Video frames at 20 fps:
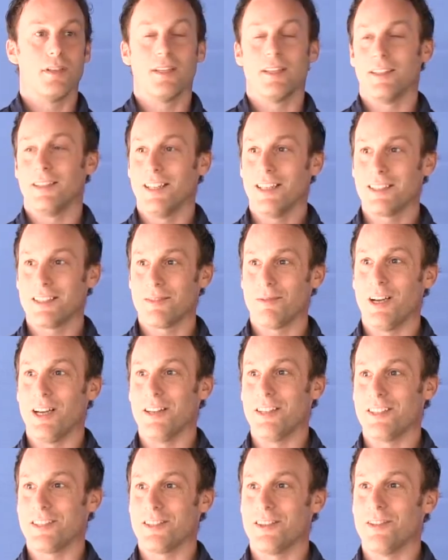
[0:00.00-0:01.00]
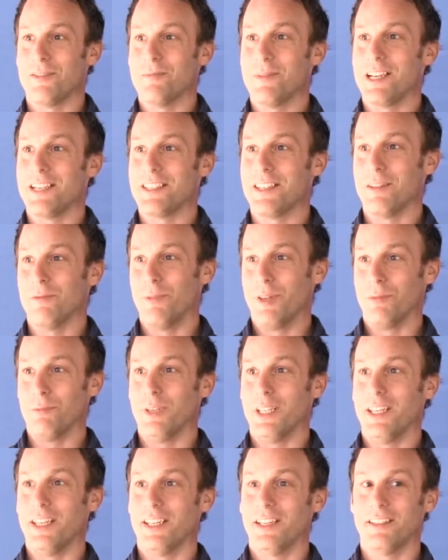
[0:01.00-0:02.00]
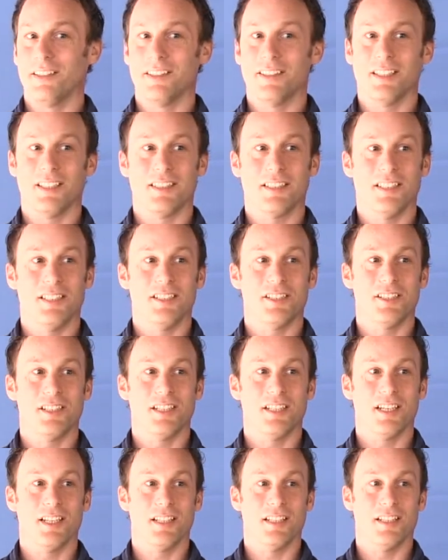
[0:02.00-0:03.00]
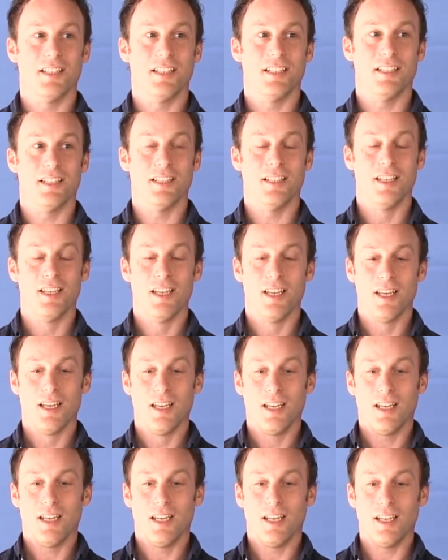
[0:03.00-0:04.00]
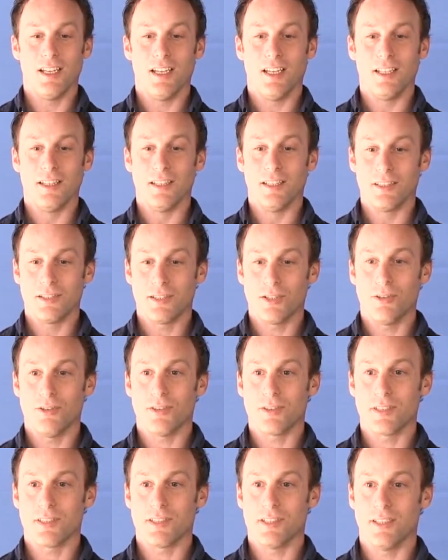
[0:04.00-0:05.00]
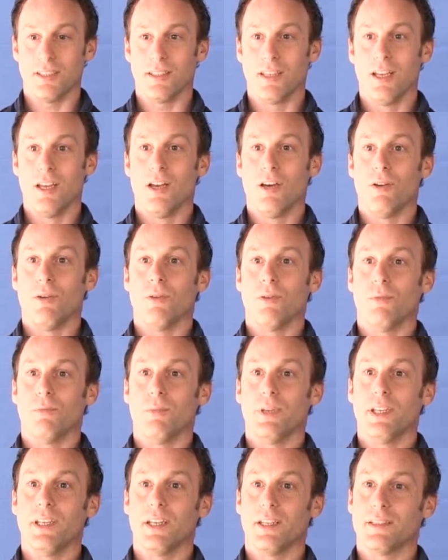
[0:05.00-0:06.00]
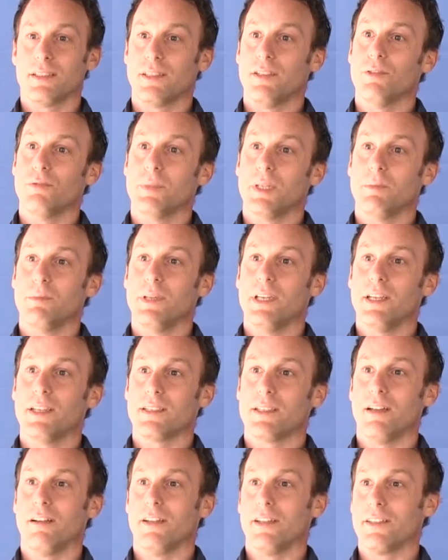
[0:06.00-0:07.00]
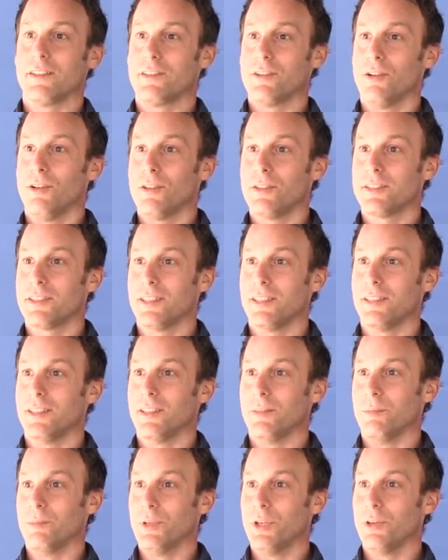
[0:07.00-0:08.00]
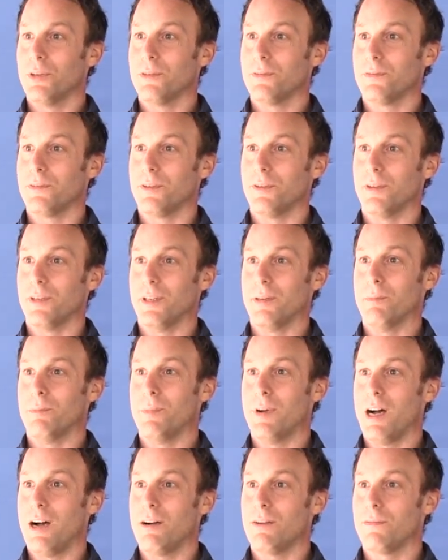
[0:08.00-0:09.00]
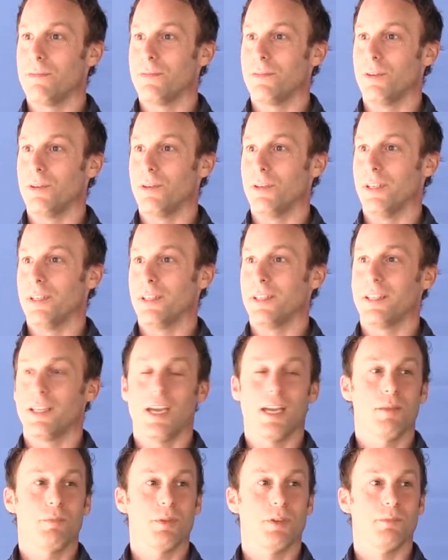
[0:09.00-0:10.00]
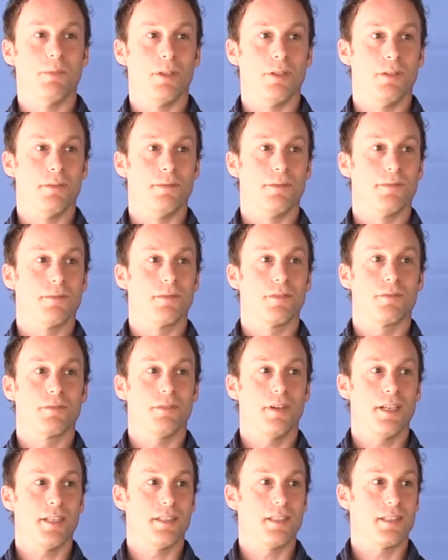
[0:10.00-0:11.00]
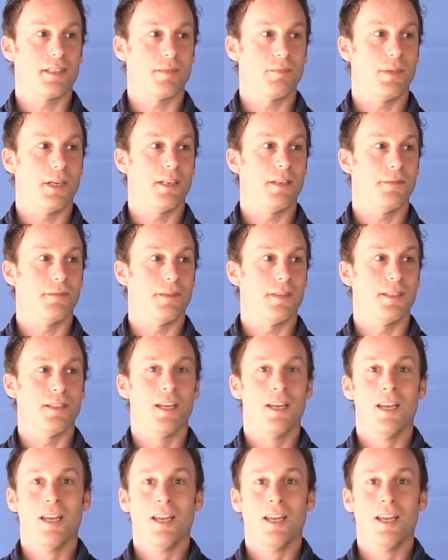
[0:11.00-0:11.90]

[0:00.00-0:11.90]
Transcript: And that's why it's so amazing when we hear in the teaching and in the talks that we as human beings are exalted and beautiful and powerful and capable of greatest benefit.